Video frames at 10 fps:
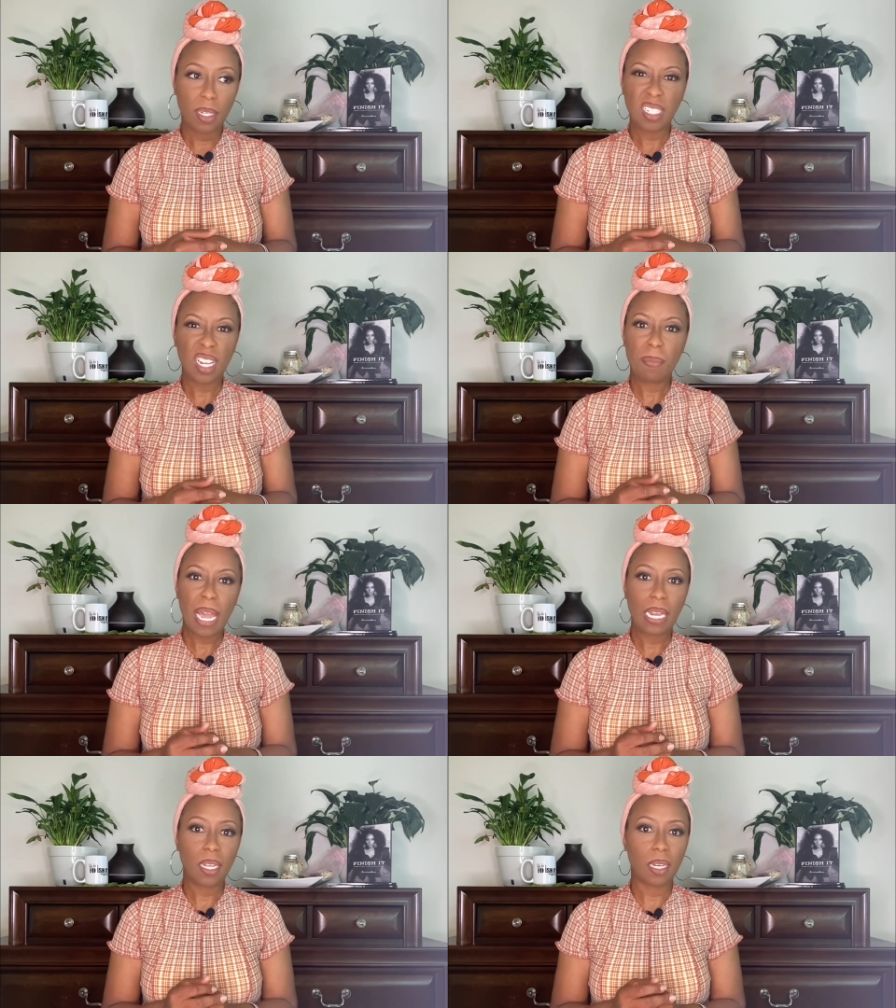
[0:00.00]
Tell them I
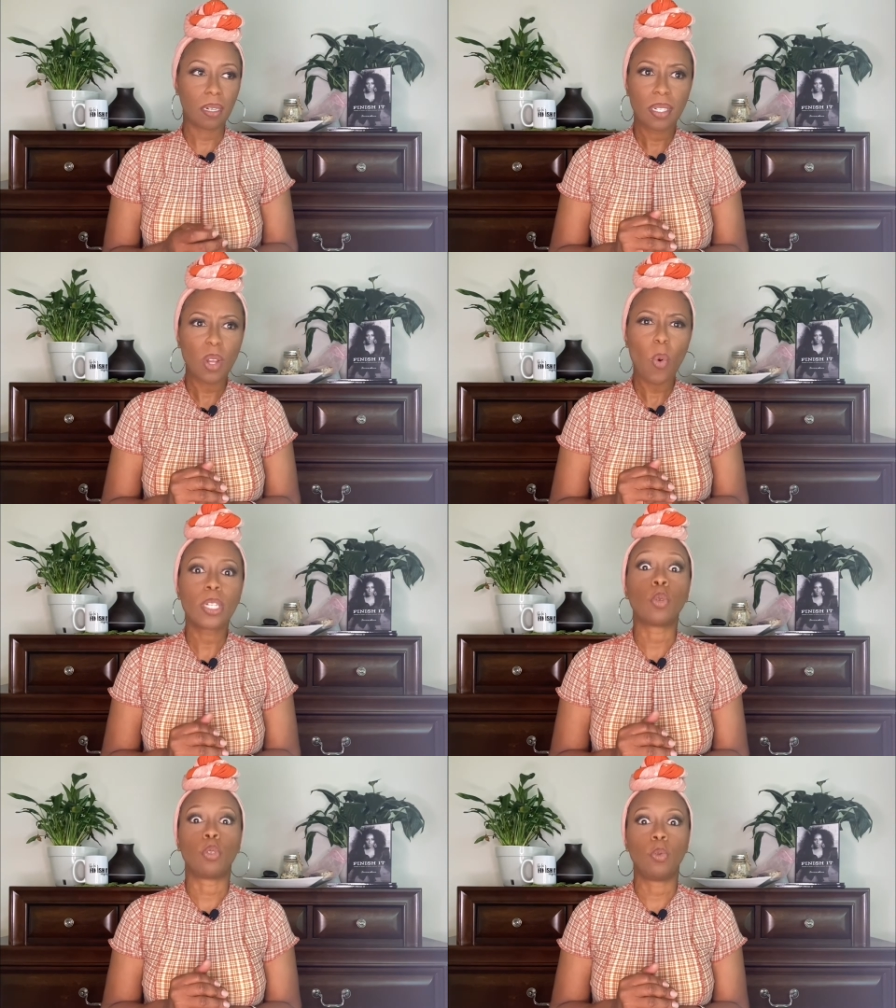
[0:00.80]
ain't here. Don't,
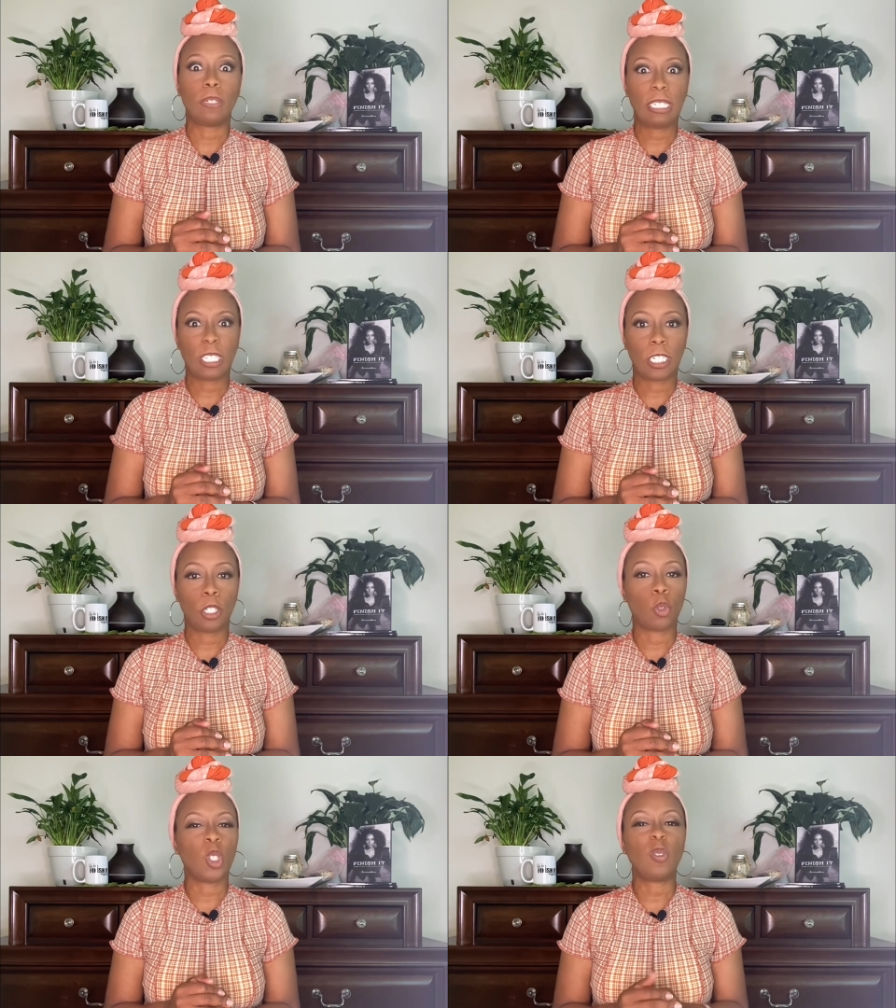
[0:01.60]
don't you enter that
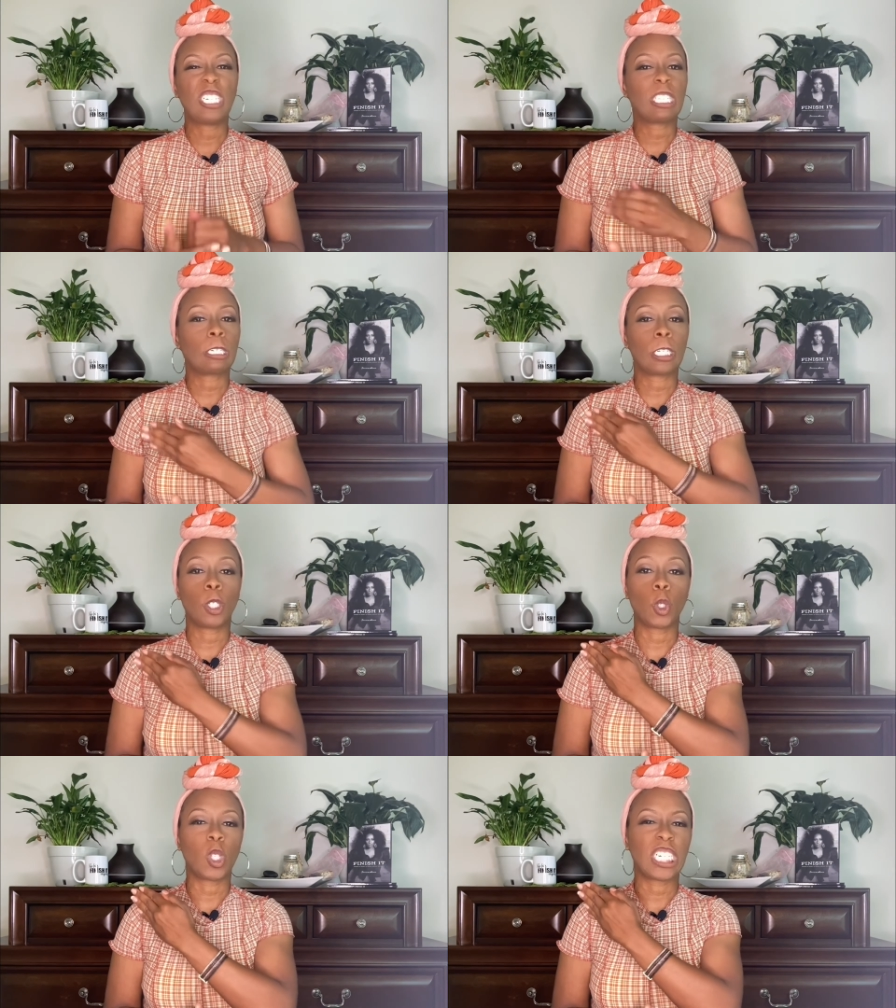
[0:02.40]
door. You enter that
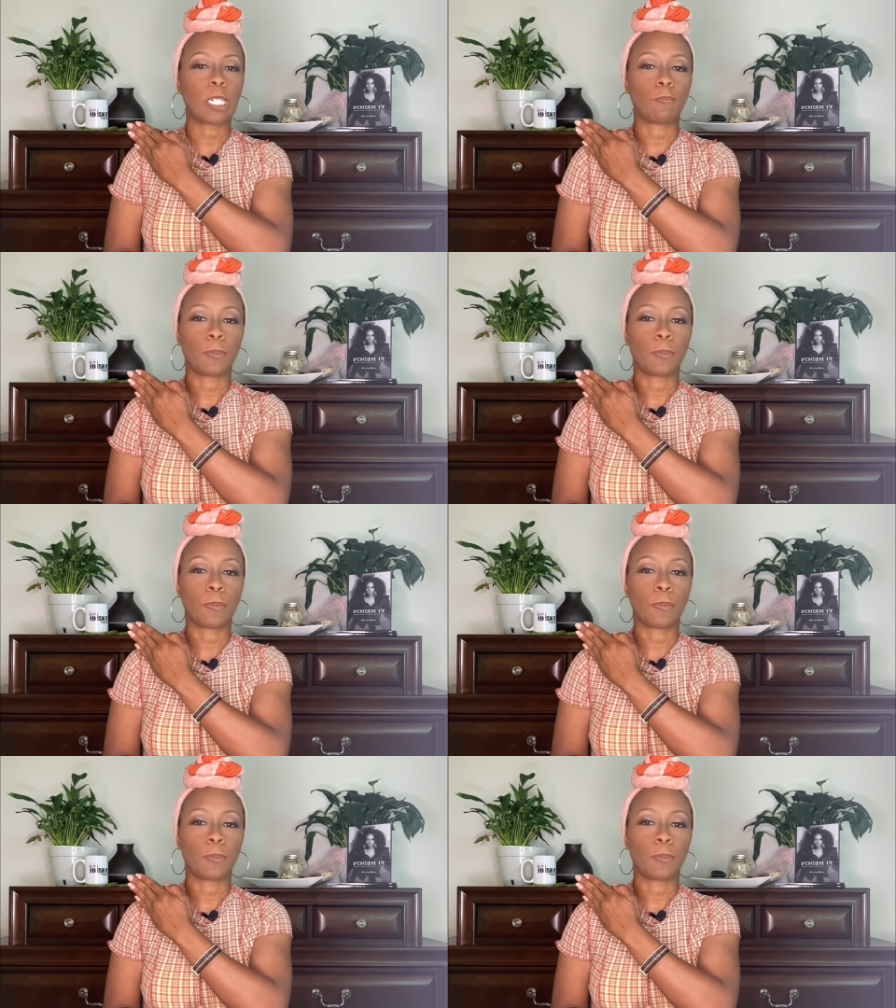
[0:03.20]
door. Or,